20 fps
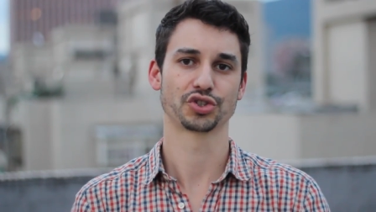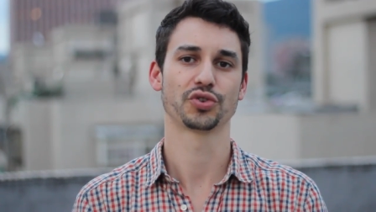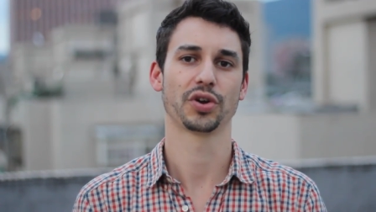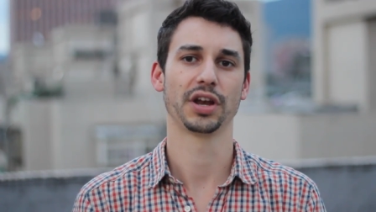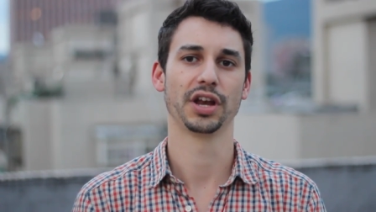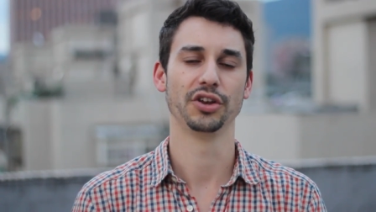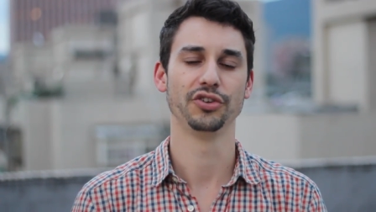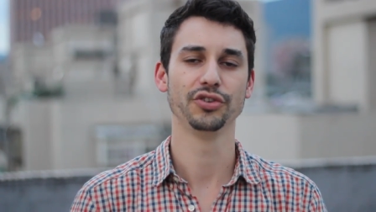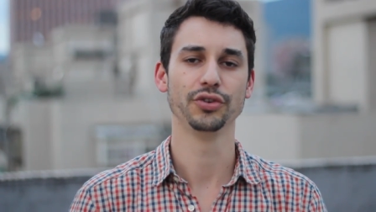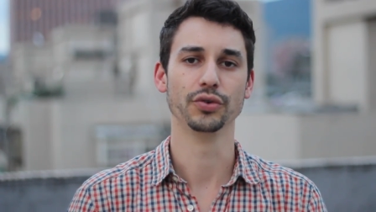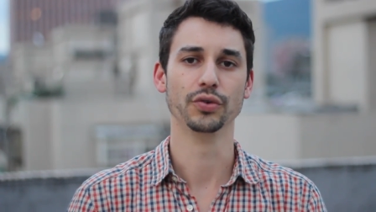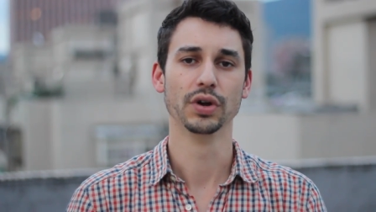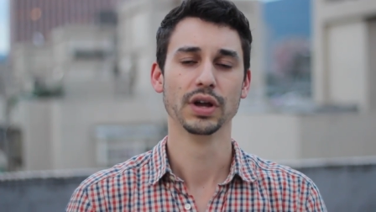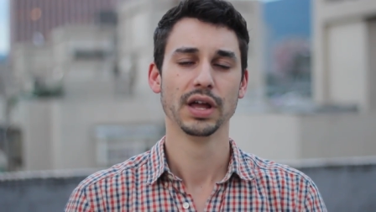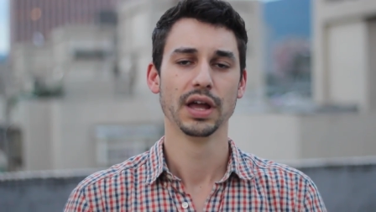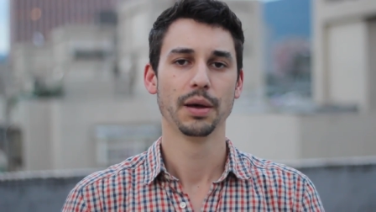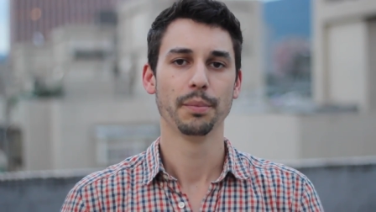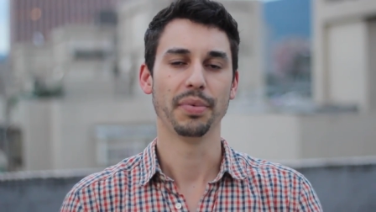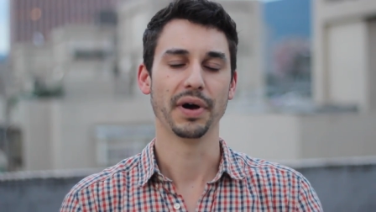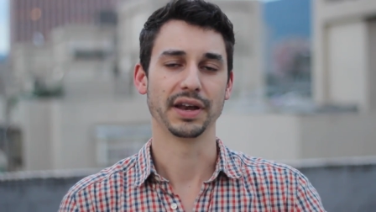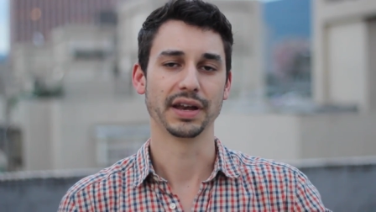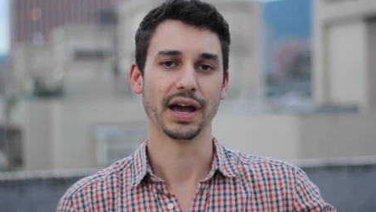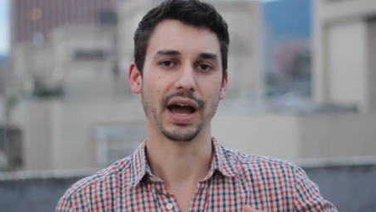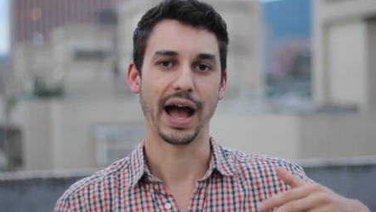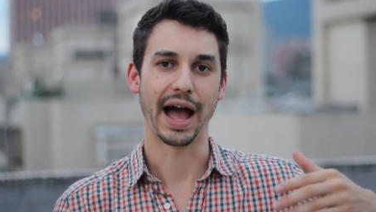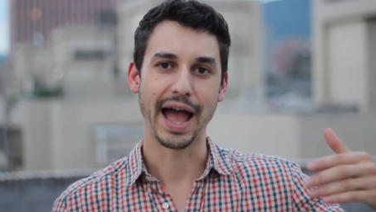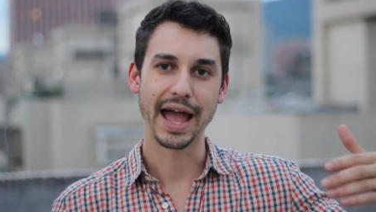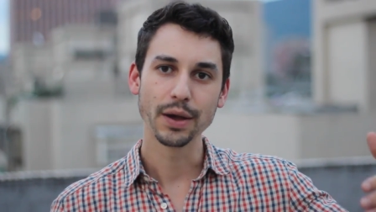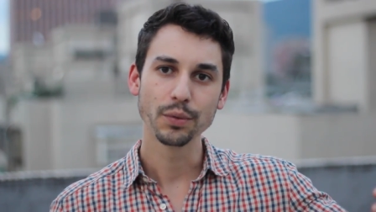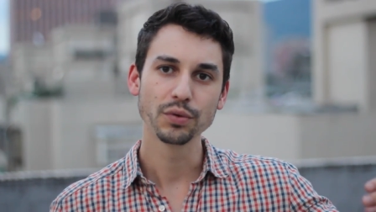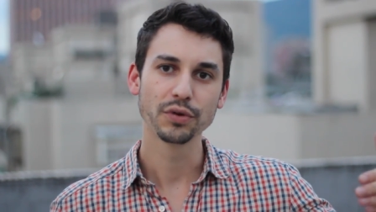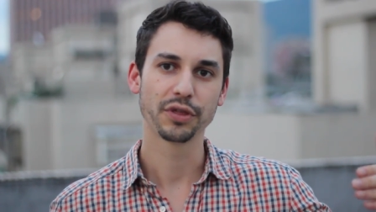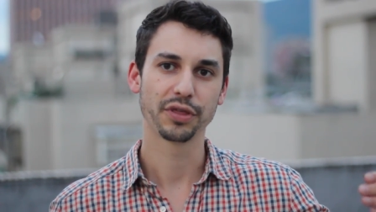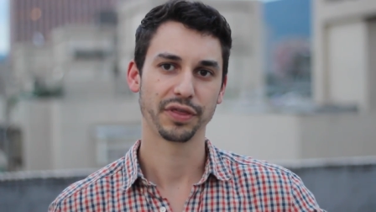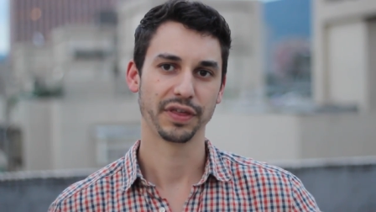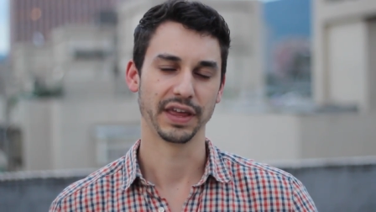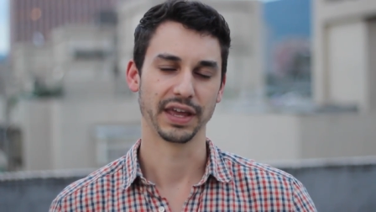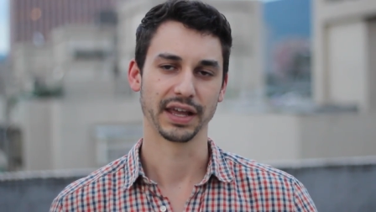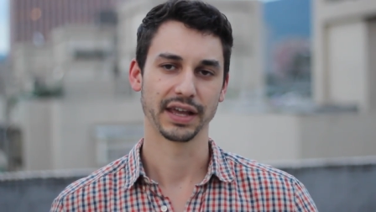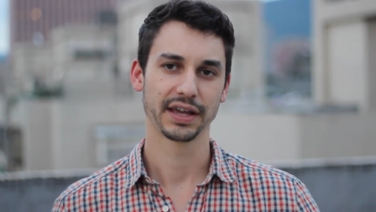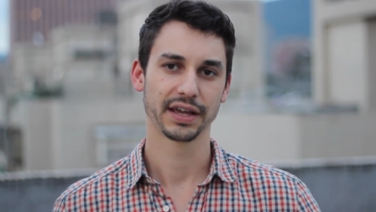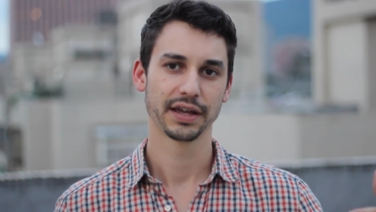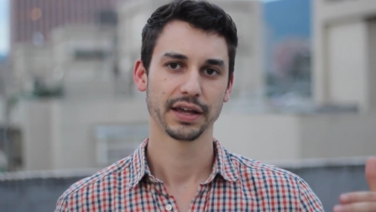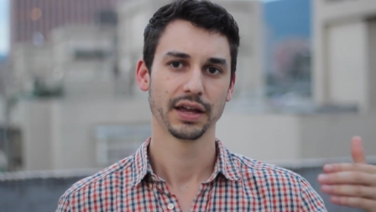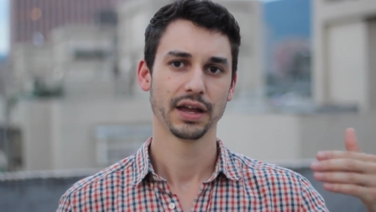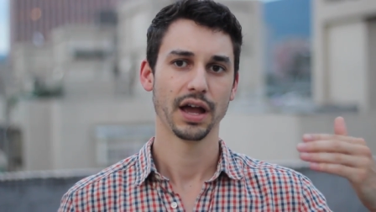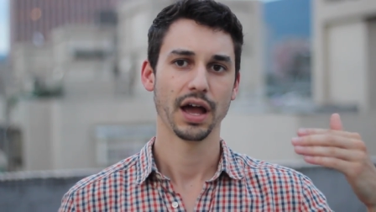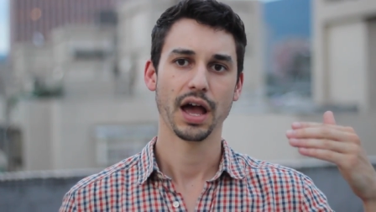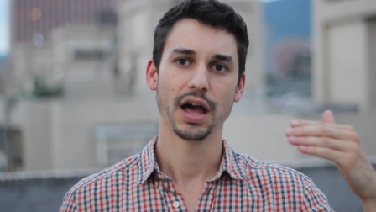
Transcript: you're trying to do, but I would think,